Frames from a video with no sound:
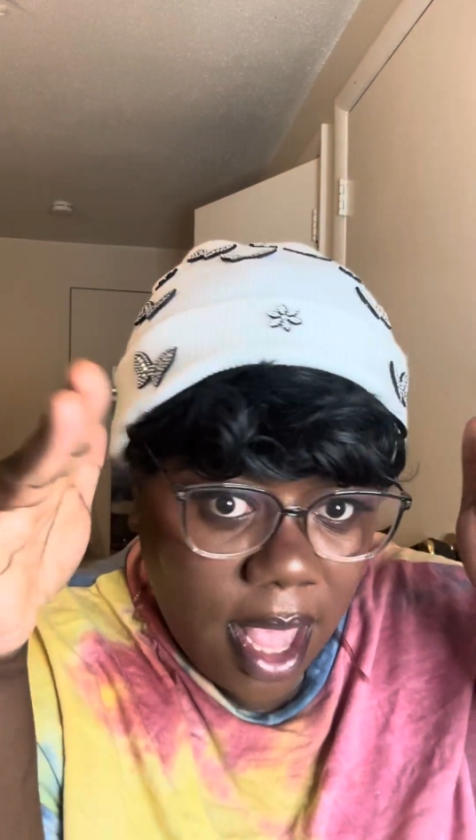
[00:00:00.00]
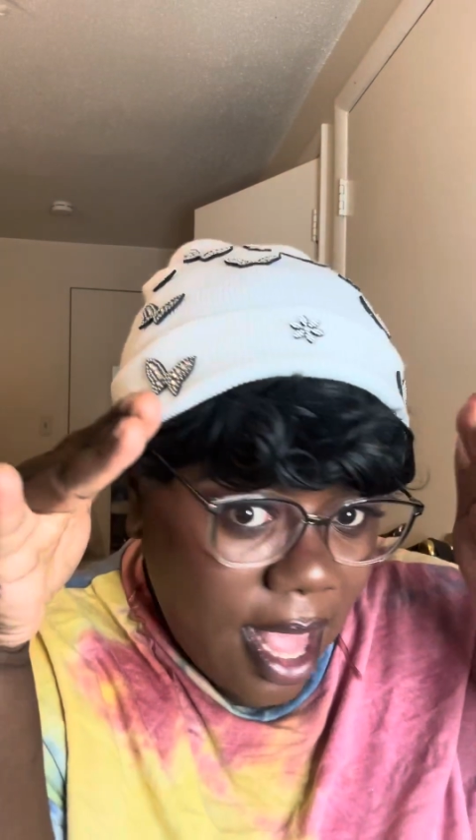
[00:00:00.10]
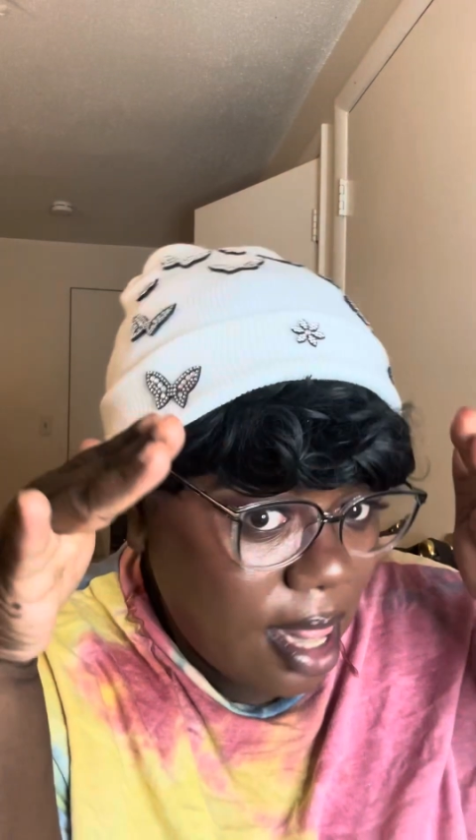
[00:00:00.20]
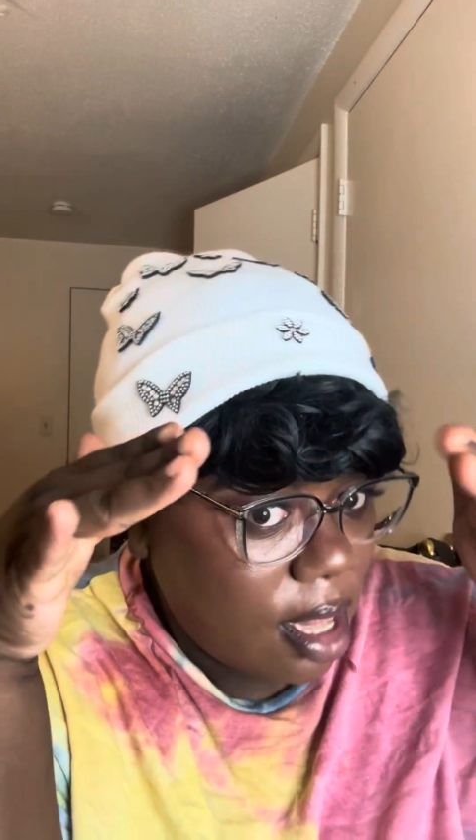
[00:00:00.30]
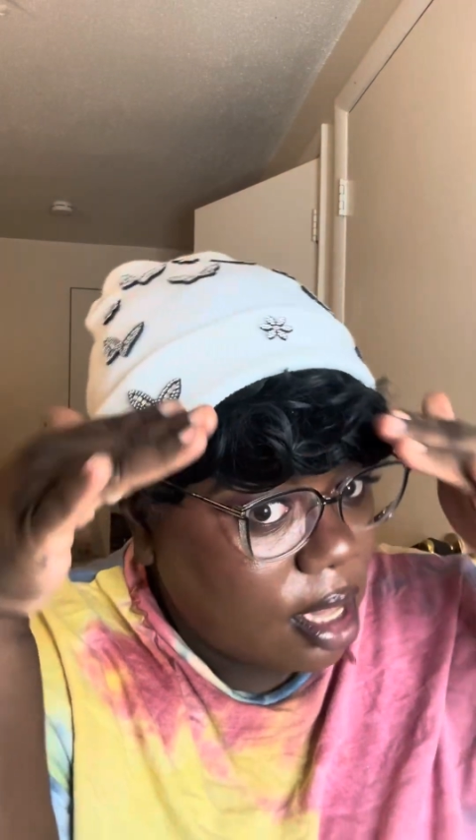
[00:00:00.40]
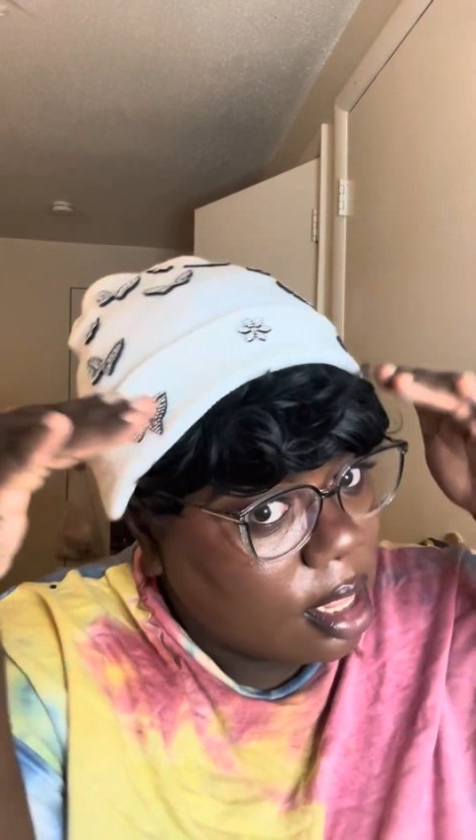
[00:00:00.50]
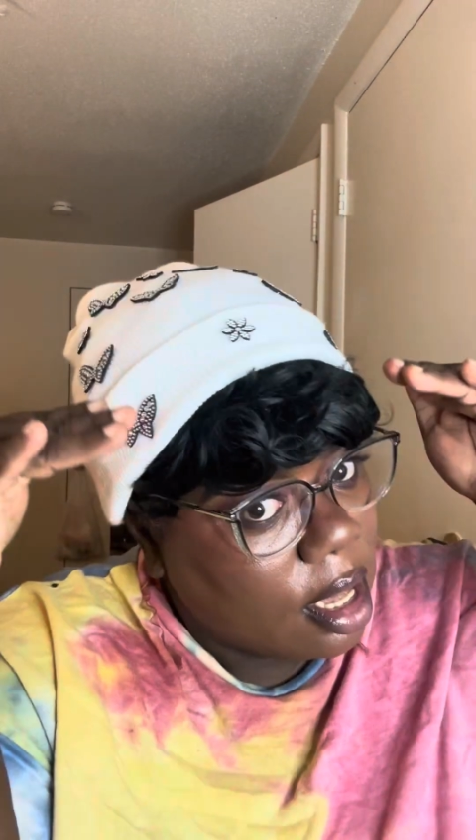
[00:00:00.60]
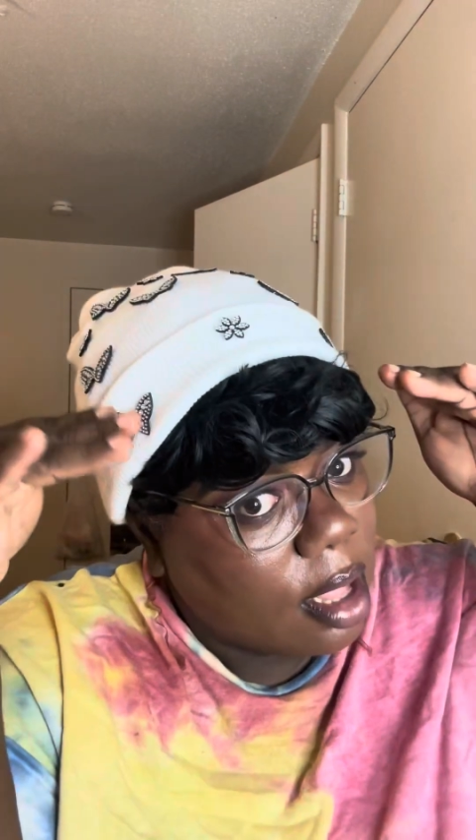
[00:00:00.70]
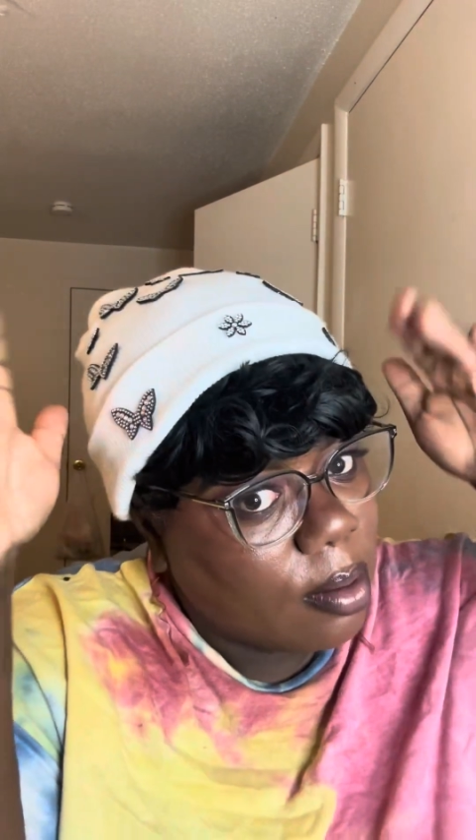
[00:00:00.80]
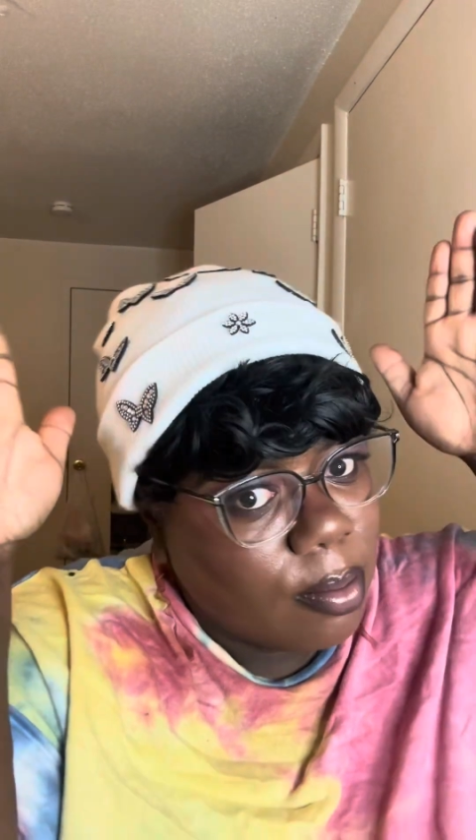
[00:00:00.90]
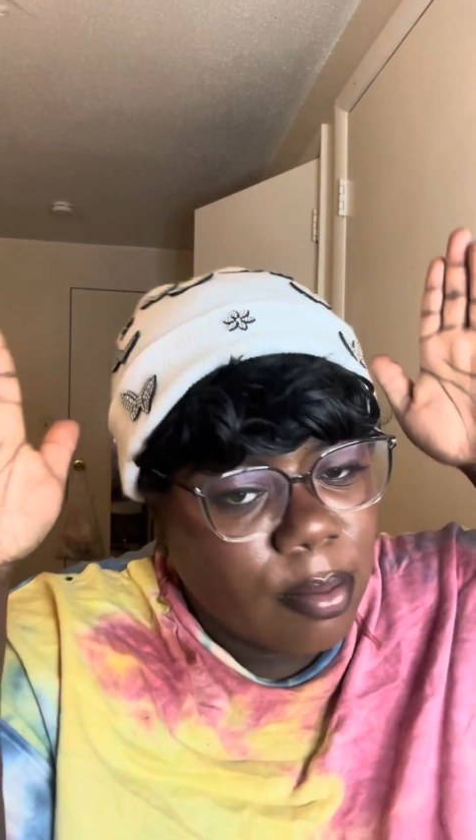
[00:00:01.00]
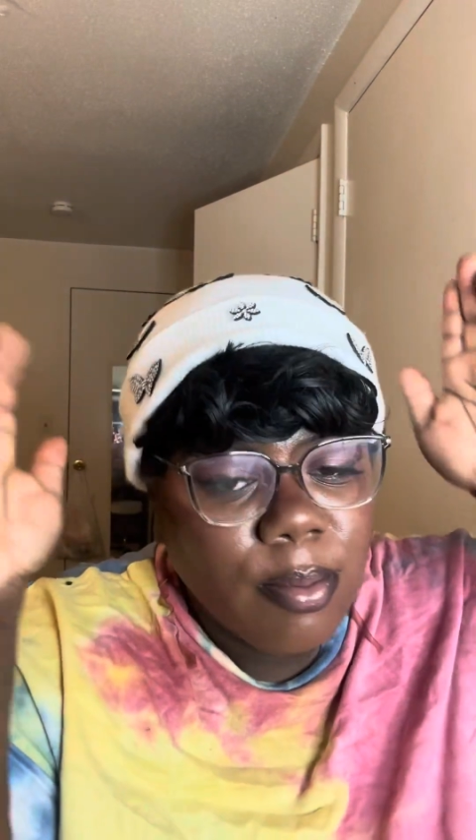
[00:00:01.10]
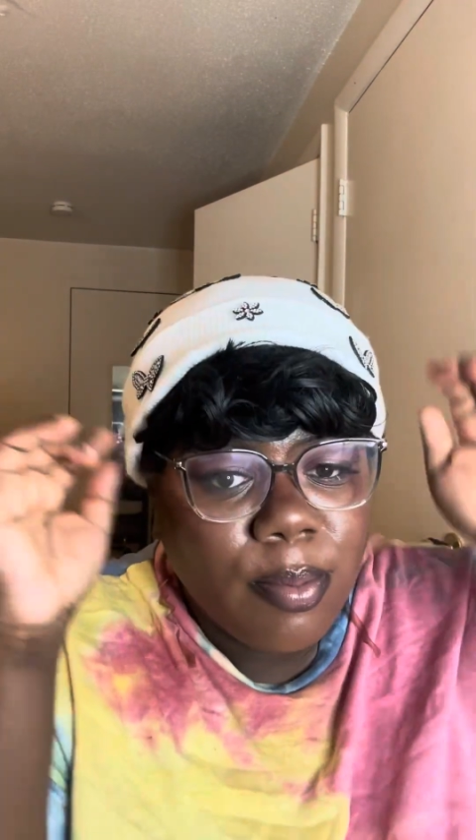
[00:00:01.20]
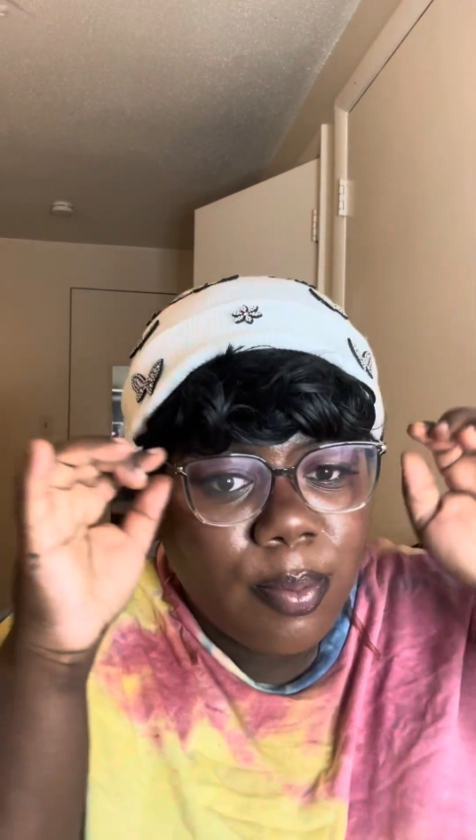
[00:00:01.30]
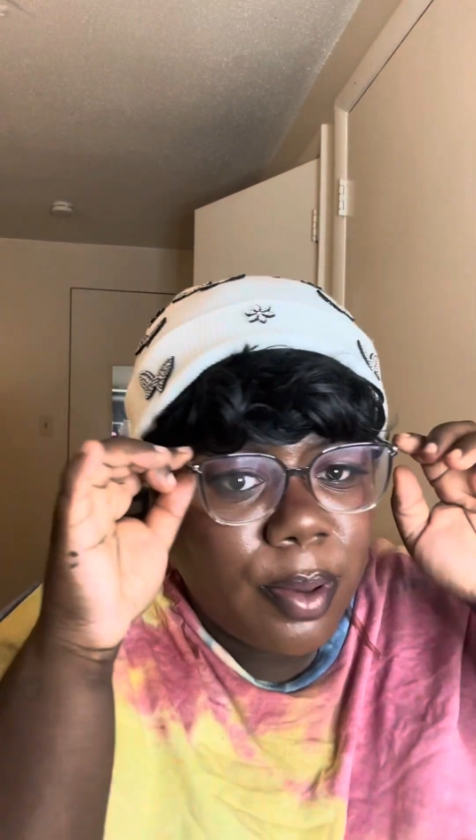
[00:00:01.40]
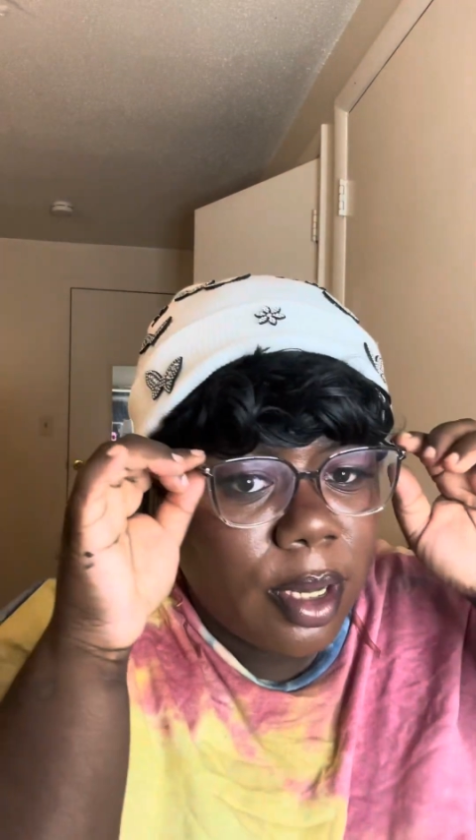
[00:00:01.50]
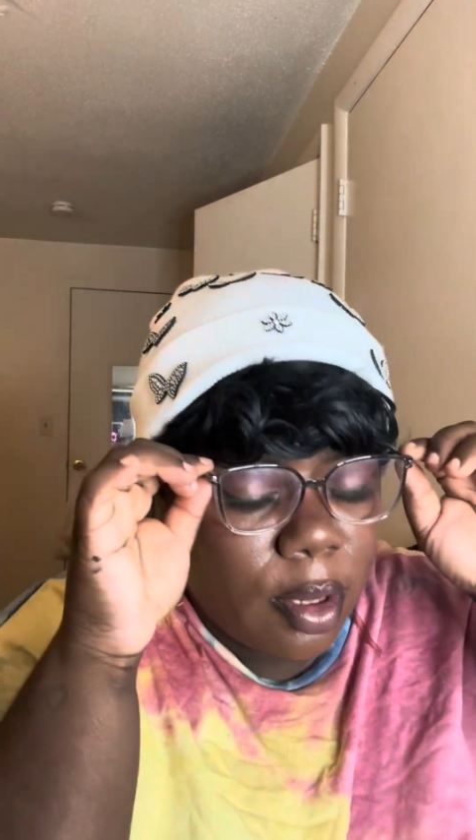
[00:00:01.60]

Had to, put a